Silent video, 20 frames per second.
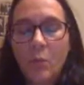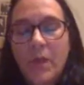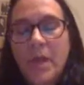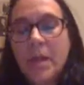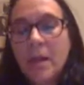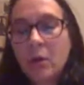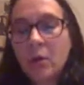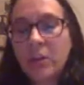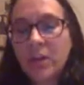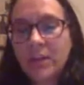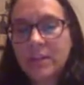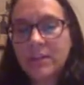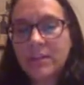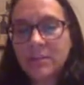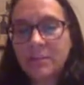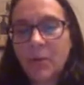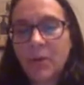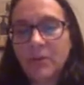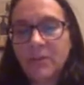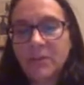know that it's
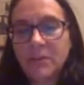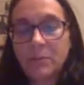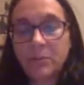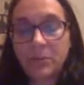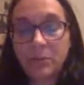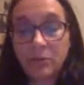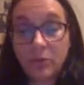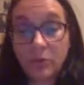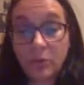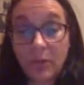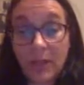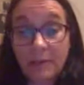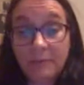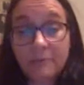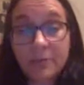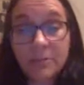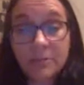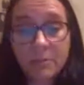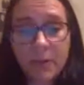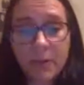possible to
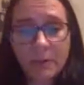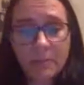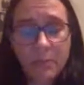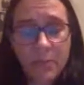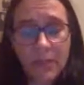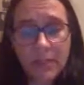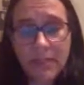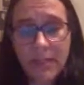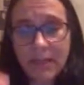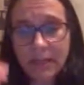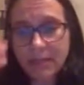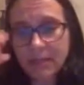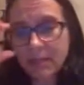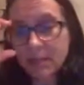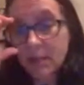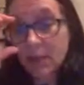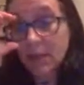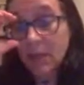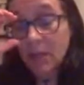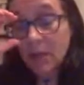leverage big
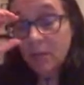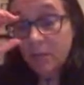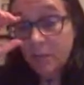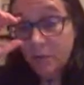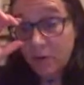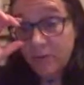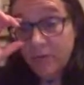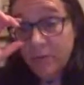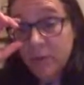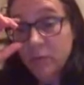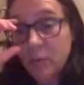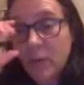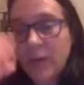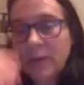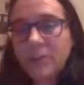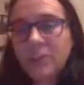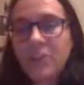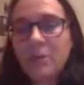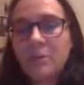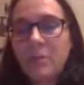data for
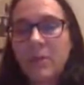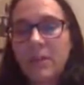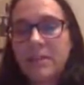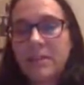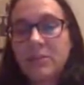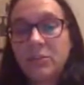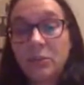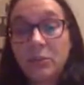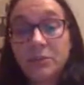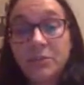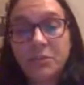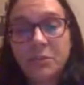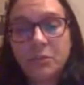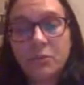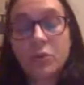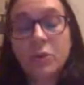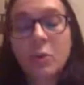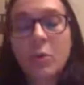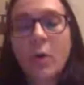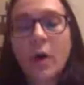evaluation, but it also
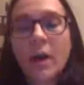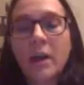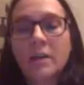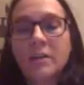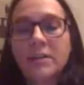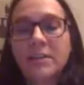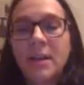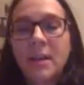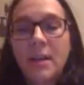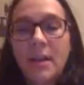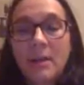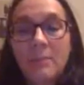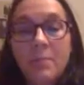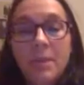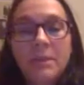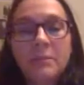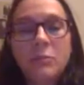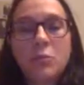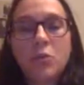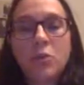requires a
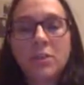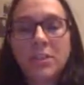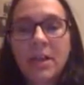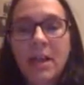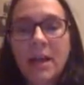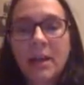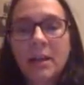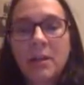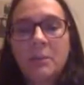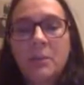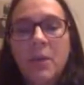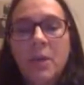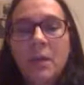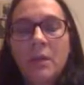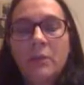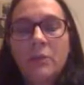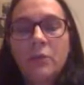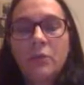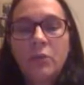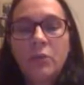bit more time
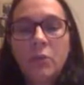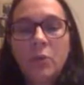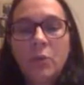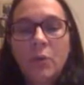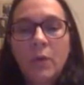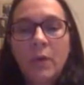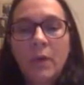to